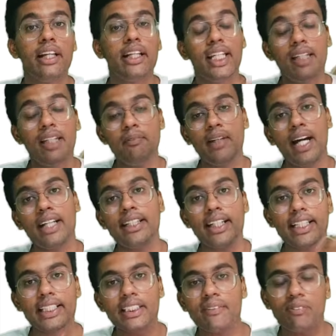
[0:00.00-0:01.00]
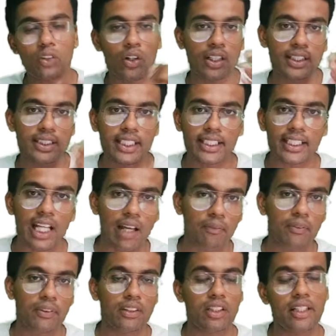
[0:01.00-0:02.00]
He may either accept or reject
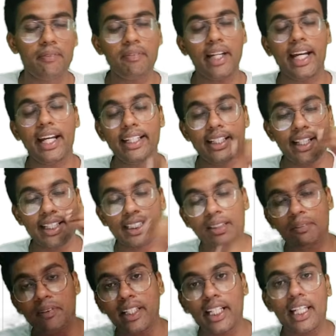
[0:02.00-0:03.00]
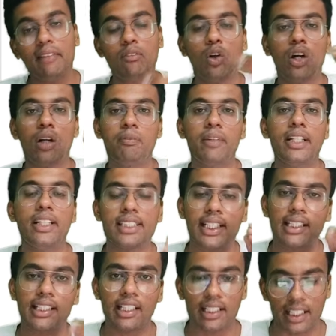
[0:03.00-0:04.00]
the claim or may
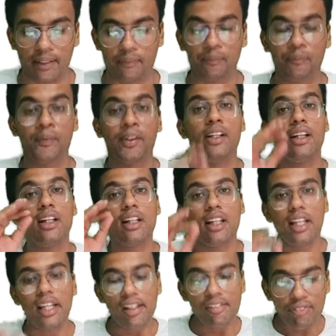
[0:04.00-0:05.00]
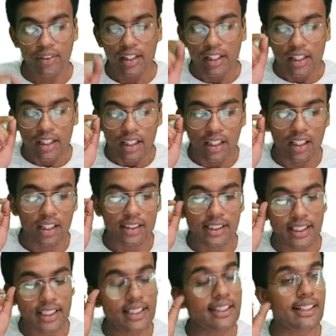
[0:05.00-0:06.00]
reject the claim. If
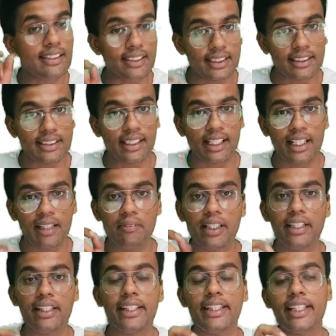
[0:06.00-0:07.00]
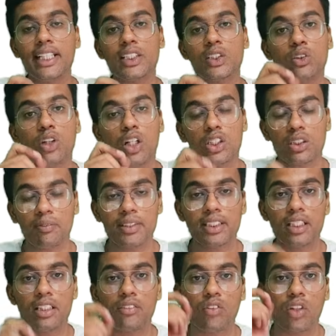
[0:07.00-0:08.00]
he rejects the claim, then he has to also
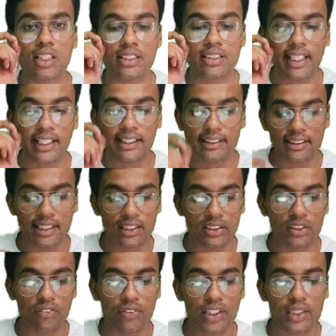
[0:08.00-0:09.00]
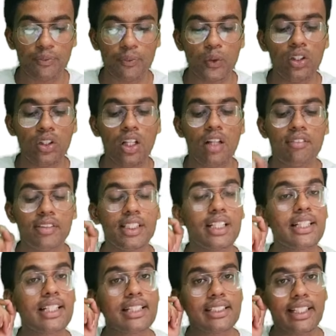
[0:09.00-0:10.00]
mention what is the existence of dispute, whether
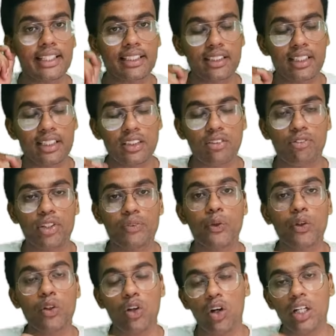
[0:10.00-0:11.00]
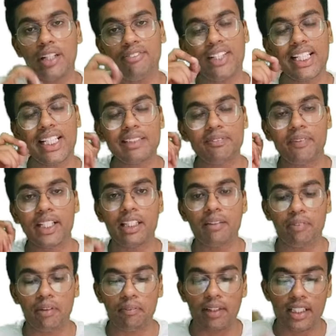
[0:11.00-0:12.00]
there is an existence of dispute, or if he has made the
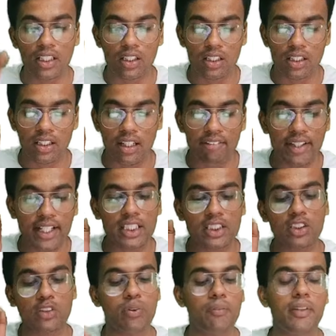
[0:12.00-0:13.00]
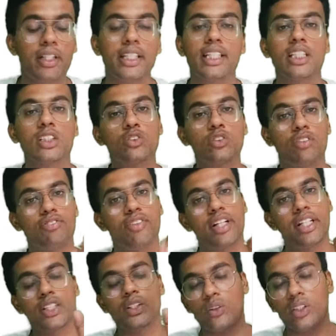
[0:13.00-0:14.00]
payment, then evidence of payment he has to
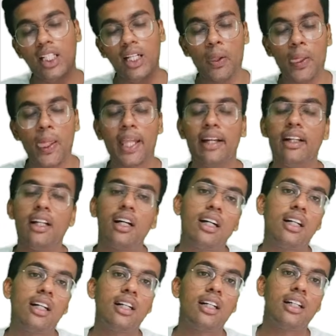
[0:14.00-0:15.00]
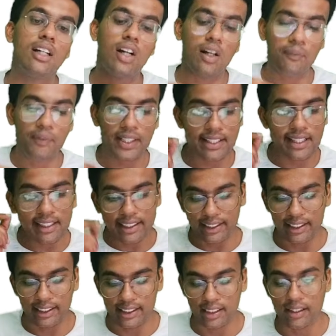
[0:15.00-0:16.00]
furnish to the operational
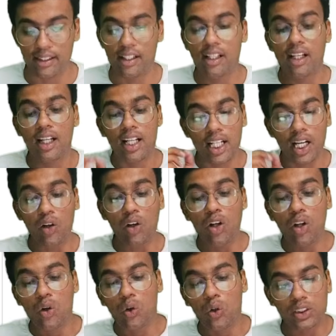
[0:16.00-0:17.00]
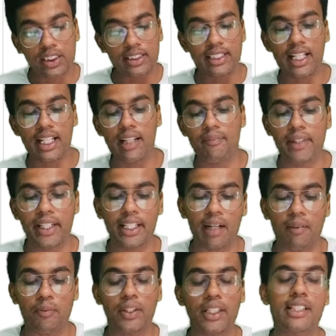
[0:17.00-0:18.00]
creditor. Now, OC shall make
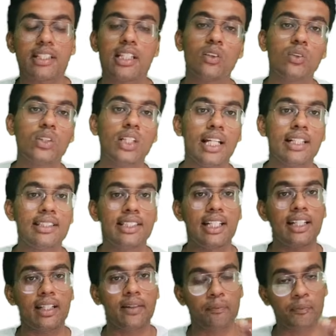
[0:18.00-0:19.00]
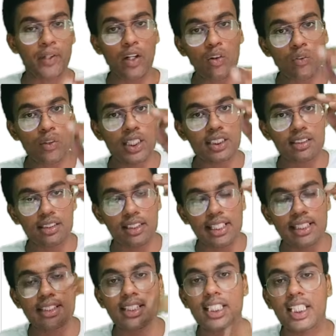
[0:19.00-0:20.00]
application to the NCLT. Now, once he
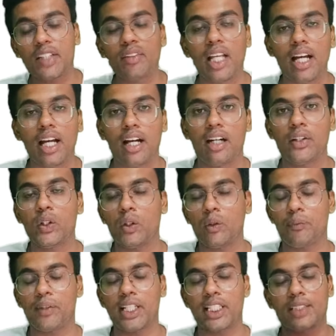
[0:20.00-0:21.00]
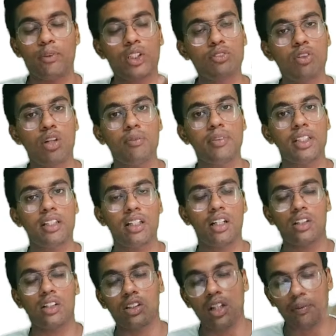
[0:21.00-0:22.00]
has received the response from
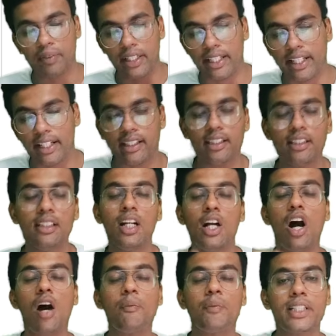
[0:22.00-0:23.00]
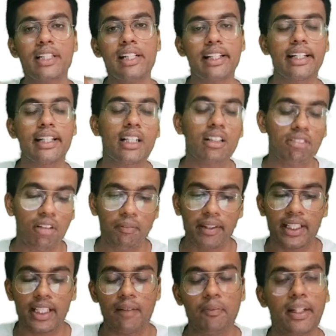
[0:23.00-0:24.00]
the corporate debtor, operational creditor will
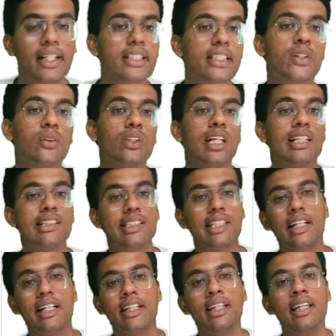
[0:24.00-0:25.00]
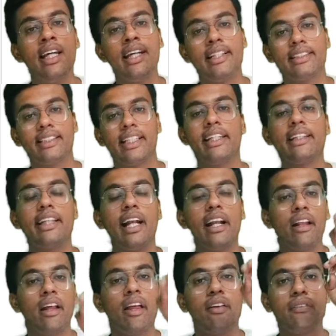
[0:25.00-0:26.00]
make application to the NCLT saying
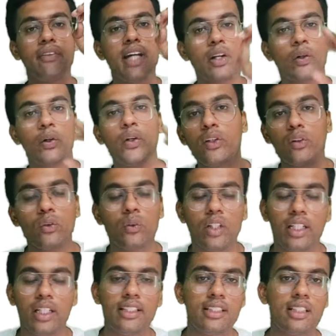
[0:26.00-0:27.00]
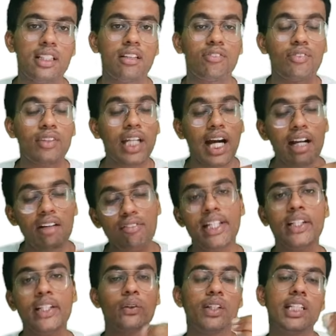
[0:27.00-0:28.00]
that we are willing to initiate
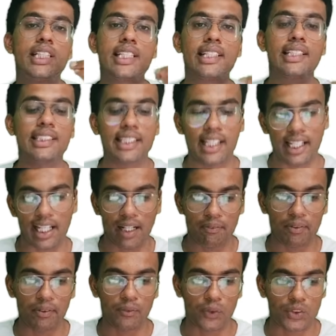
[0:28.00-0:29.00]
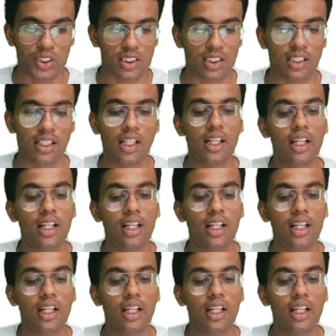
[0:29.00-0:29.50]
CIRP procedure.